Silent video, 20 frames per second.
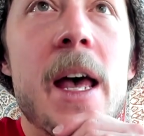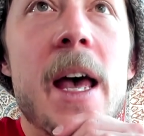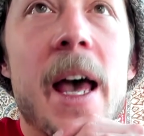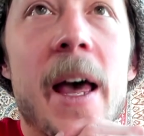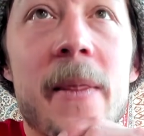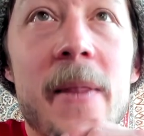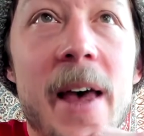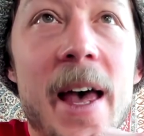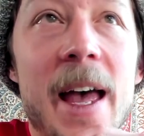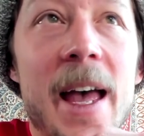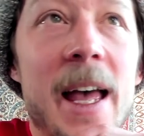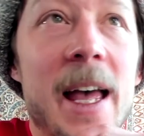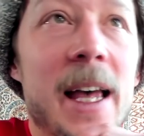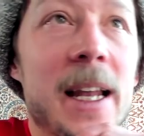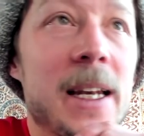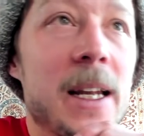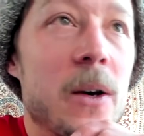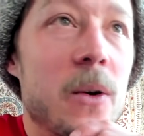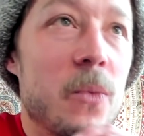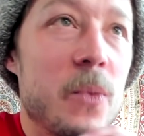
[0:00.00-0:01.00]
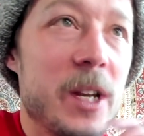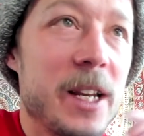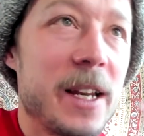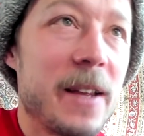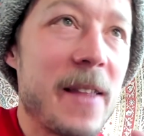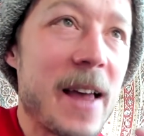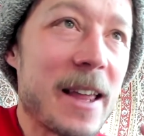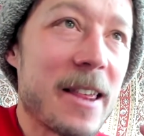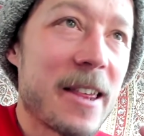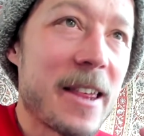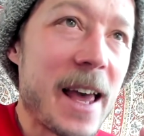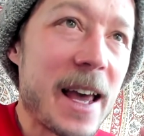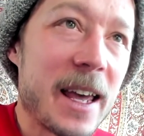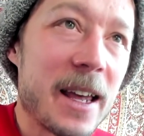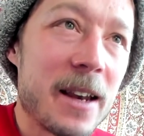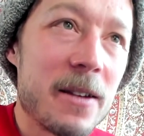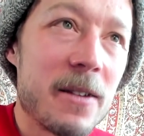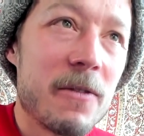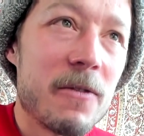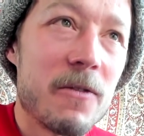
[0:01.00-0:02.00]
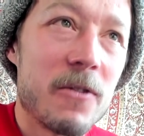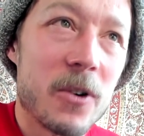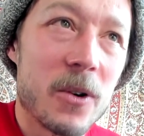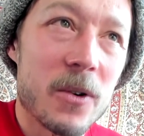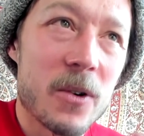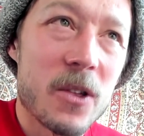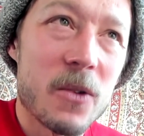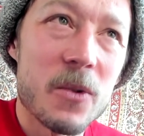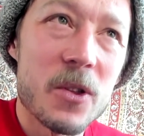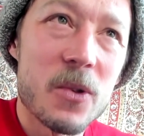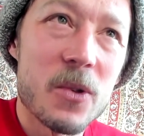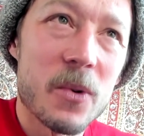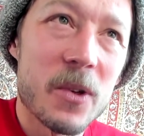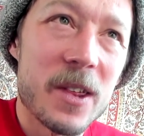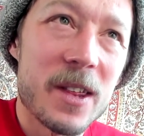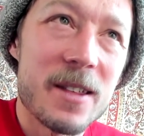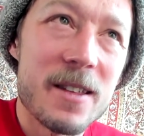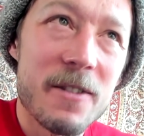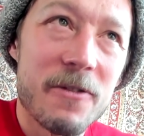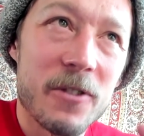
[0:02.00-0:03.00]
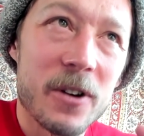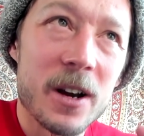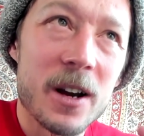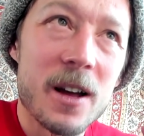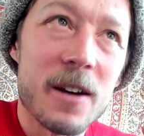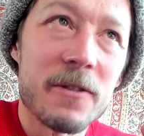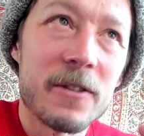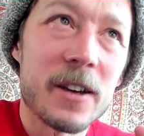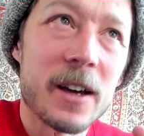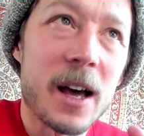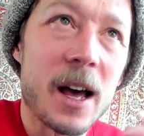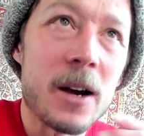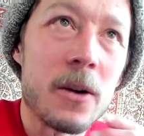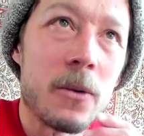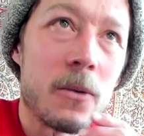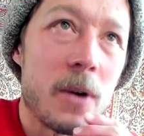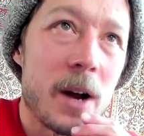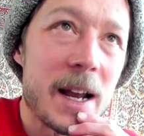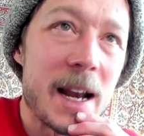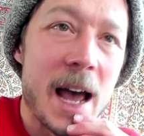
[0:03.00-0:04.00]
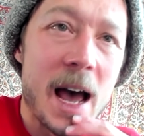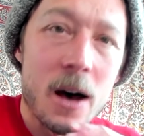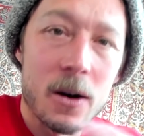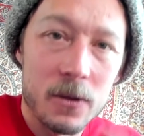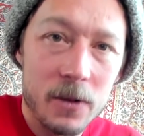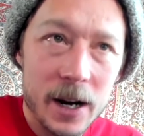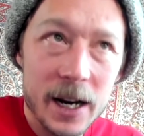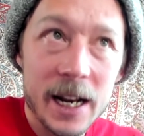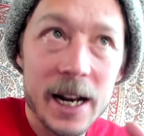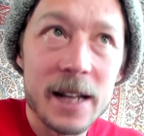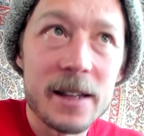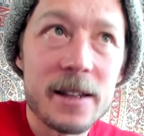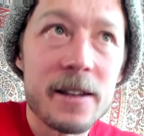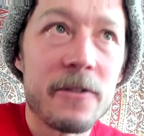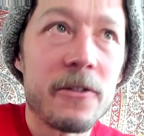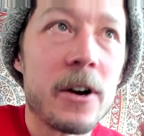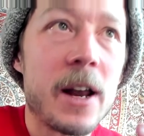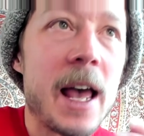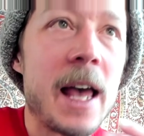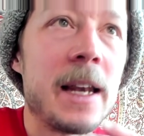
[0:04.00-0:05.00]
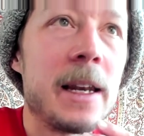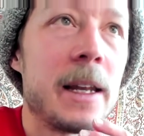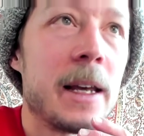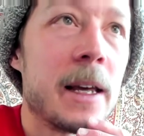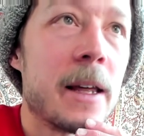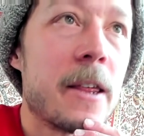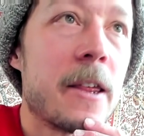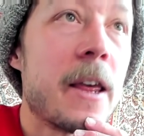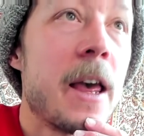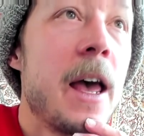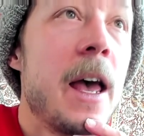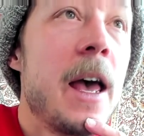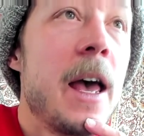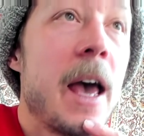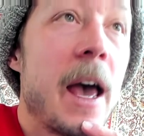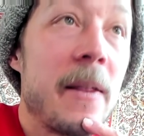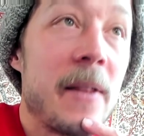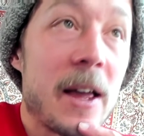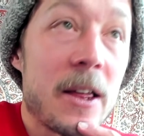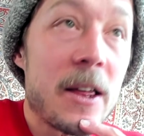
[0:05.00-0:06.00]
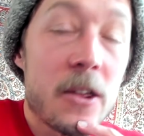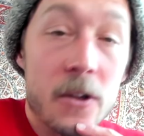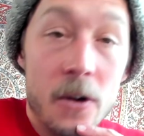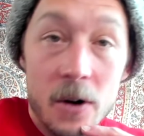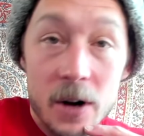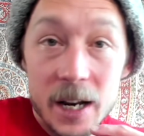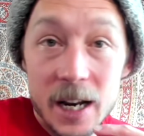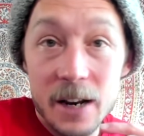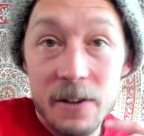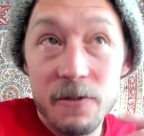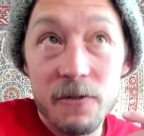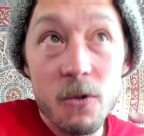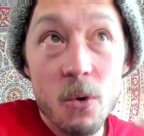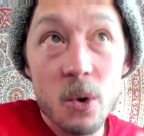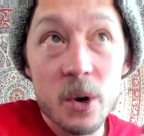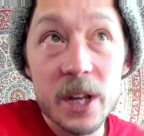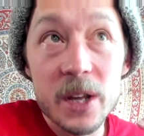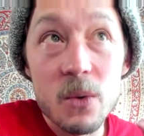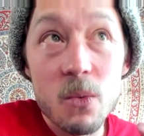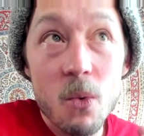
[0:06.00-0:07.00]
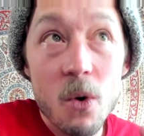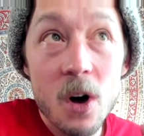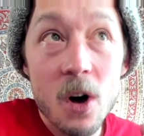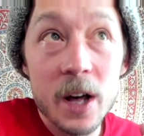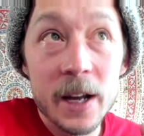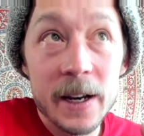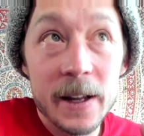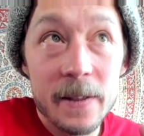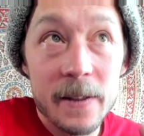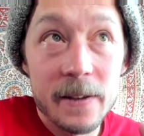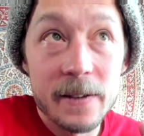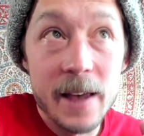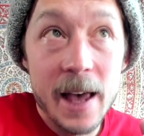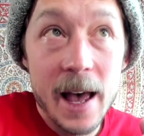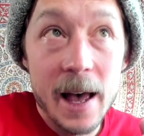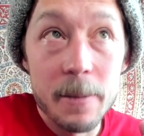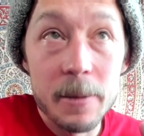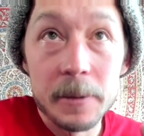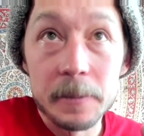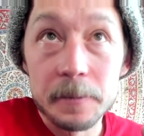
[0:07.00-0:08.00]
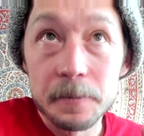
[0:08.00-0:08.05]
And then we did that 2nd verse, which was different enough to kind of write out, right? It had different endings, and that started at 41 in the tab.